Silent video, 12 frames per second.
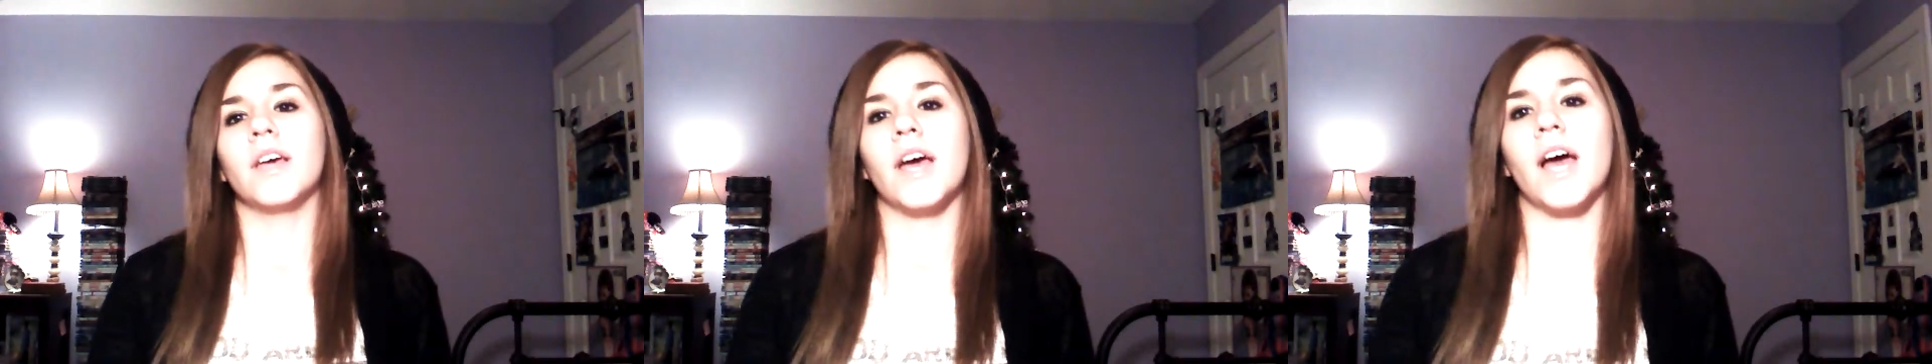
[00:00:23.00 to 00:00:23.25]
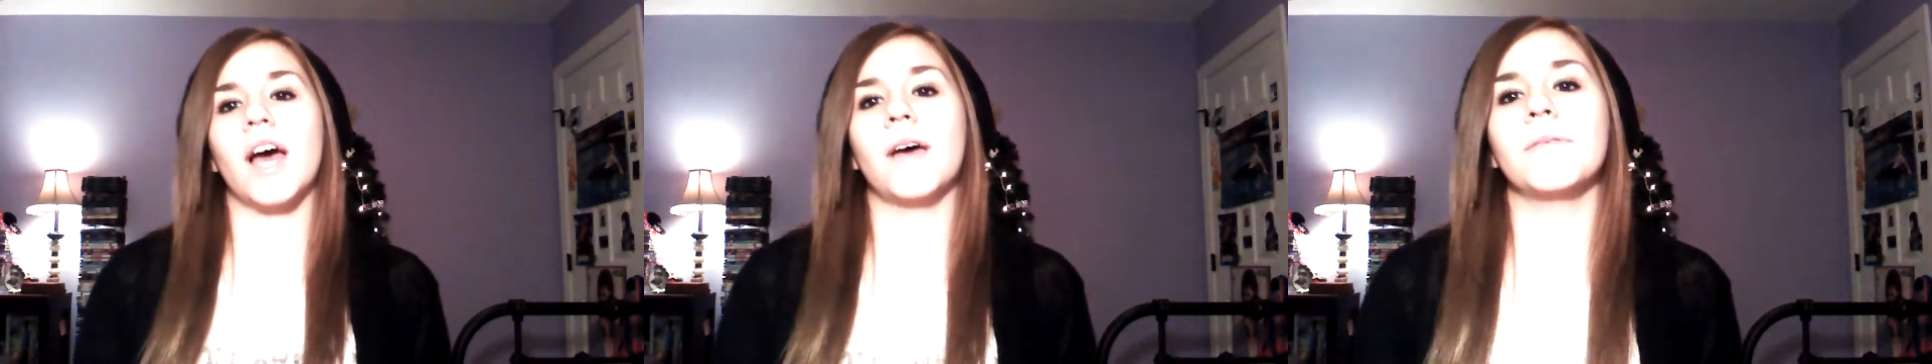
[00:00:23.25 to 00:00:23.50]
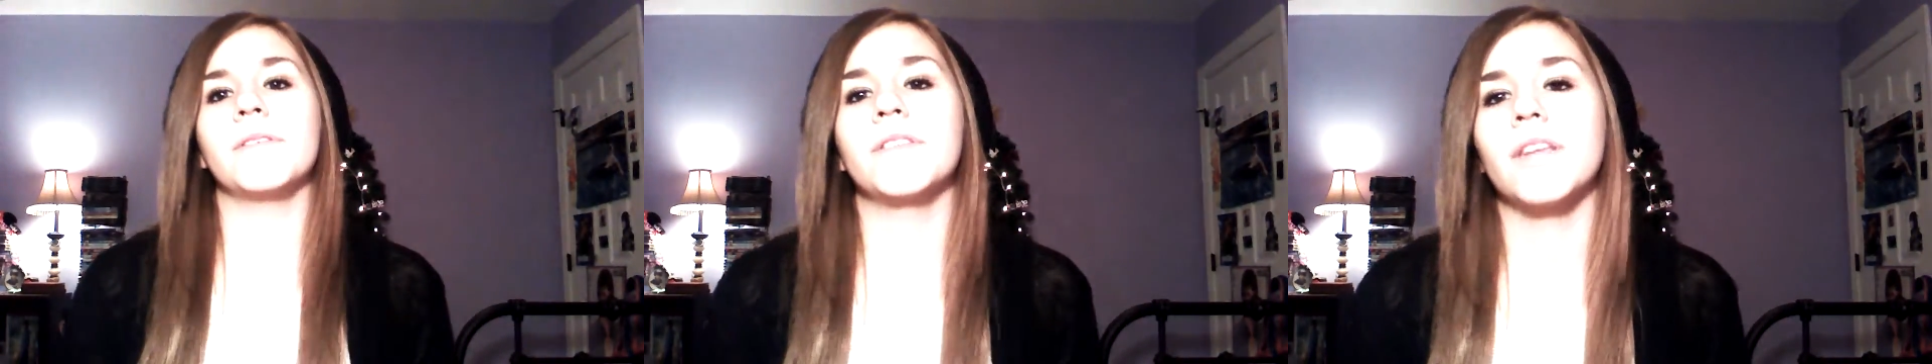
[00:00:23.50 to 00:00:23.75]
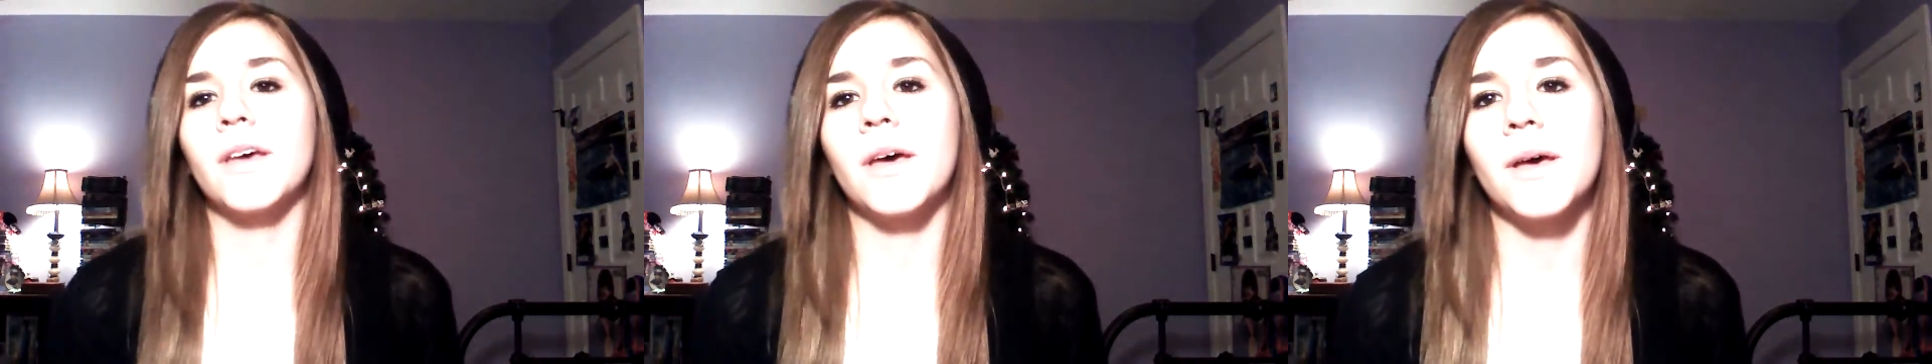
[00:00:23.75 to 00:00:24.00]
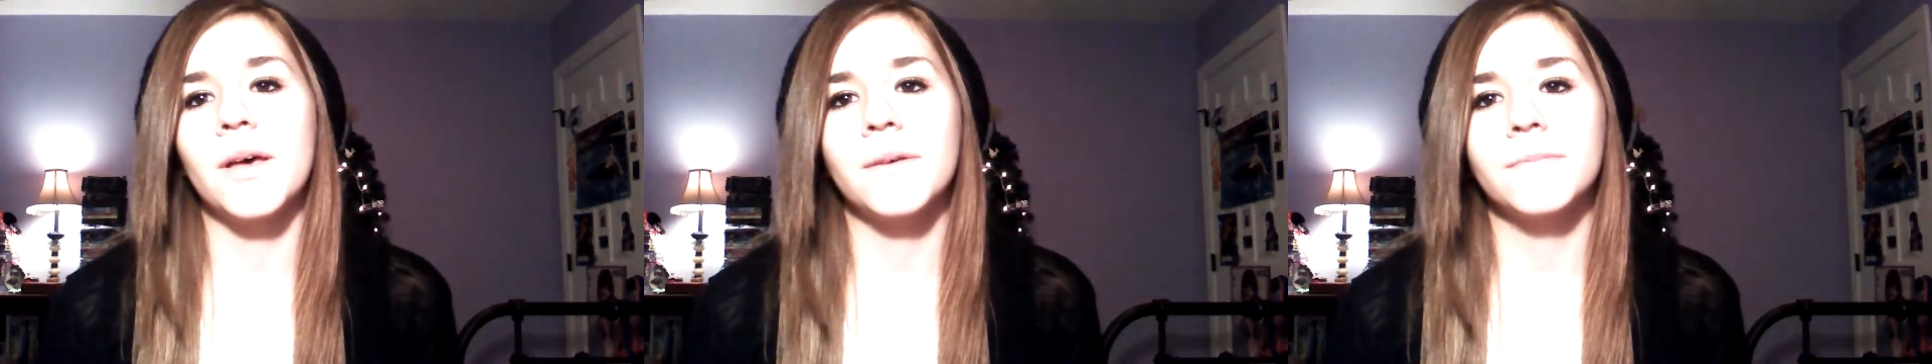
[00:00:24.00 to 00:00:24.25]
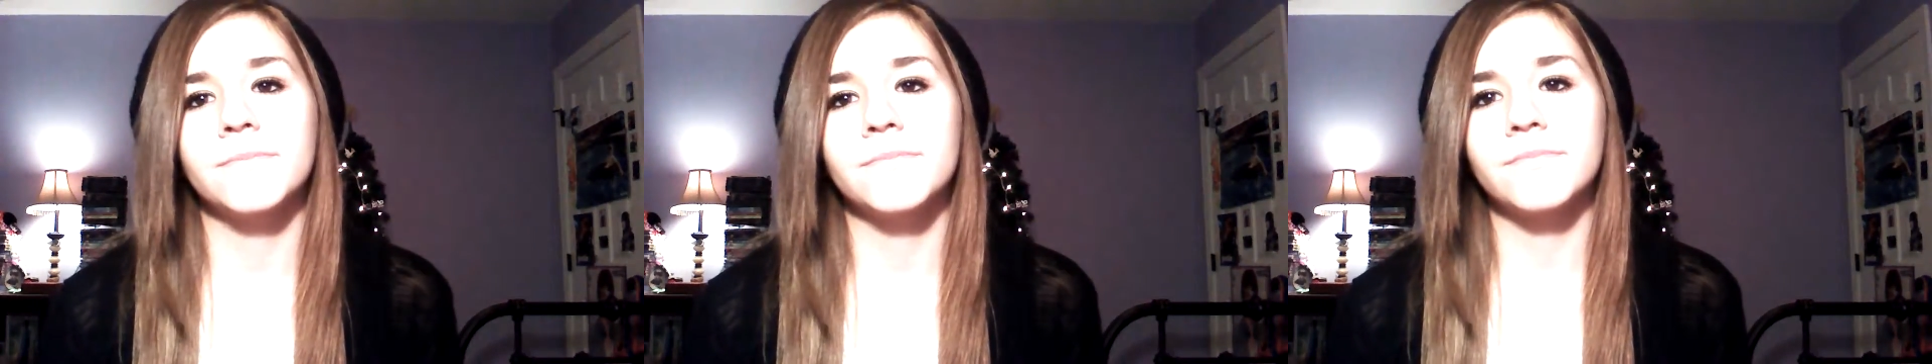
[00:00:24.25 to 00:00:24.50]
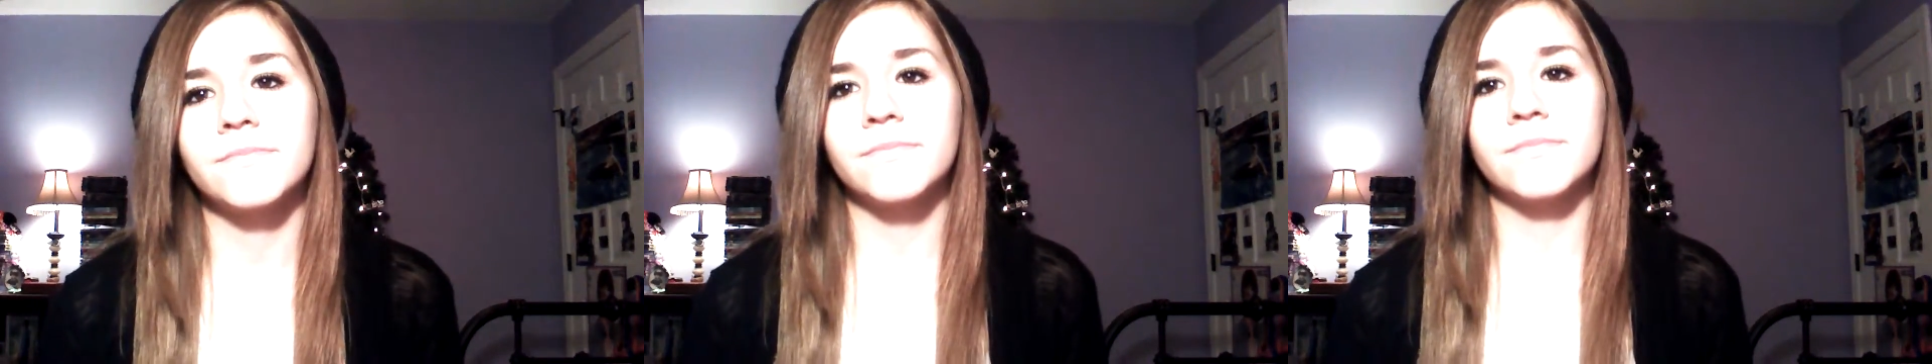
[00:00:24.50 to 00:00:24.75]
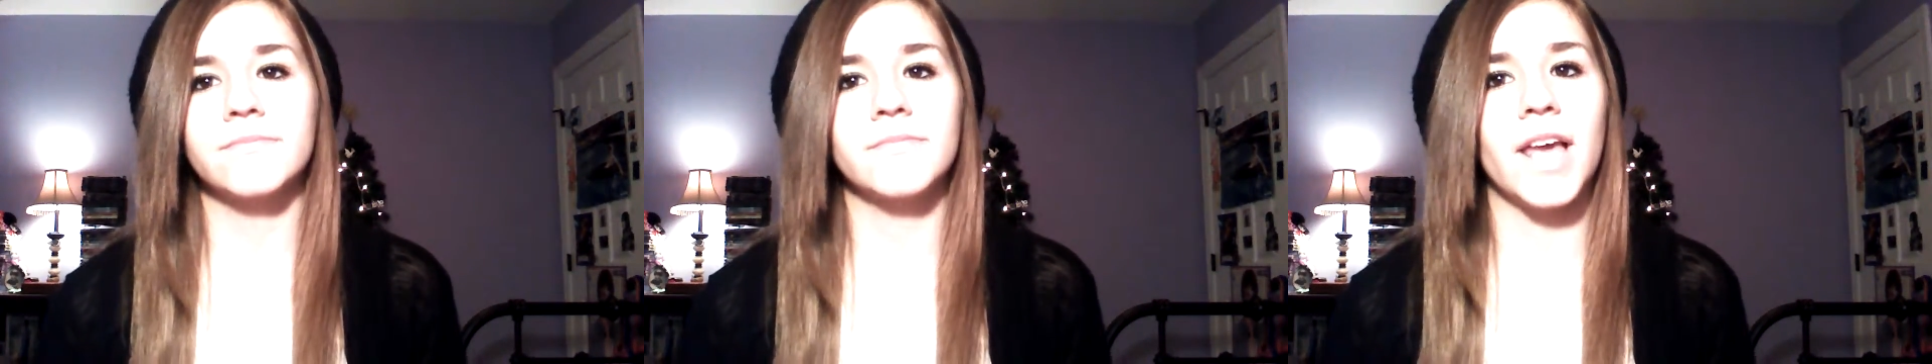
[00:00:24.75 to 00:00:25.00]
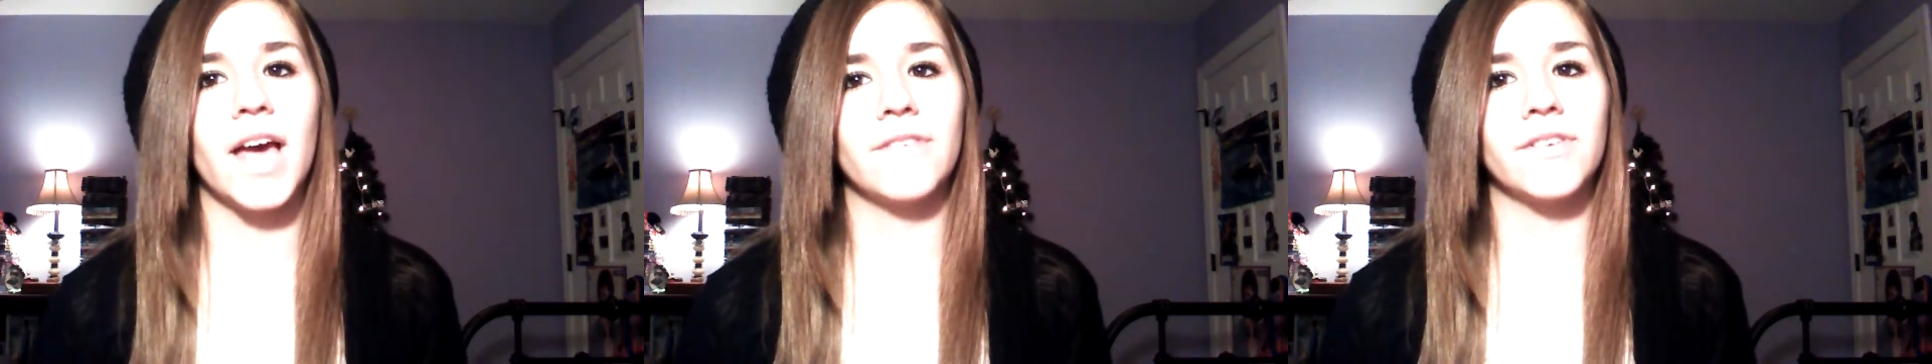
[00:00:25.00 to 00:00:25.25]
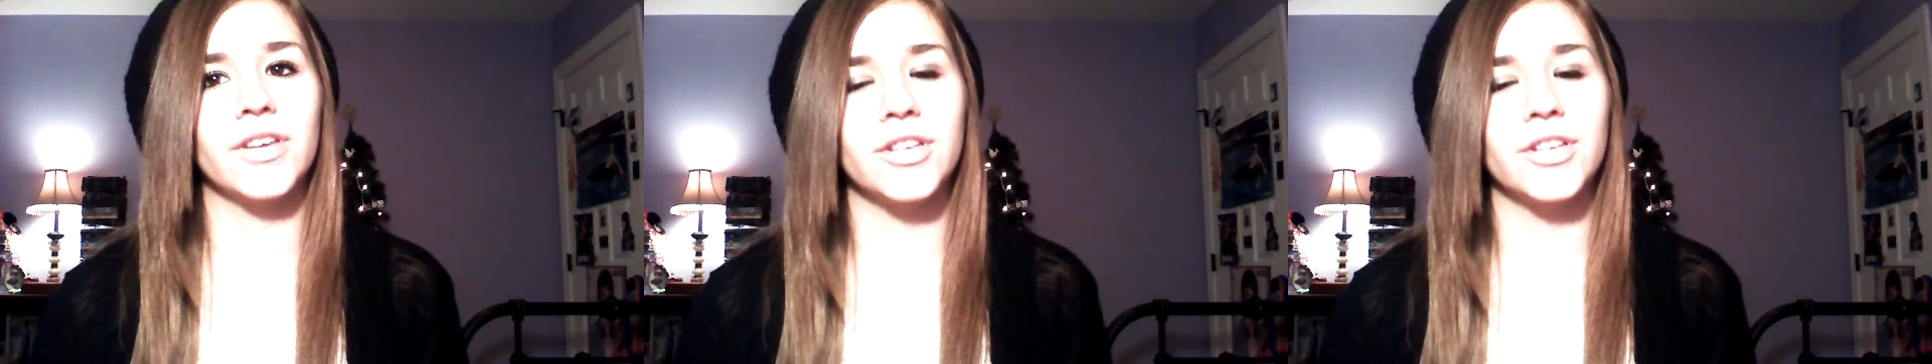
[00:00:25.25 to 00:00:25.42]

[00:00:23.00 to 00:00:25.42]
I've been having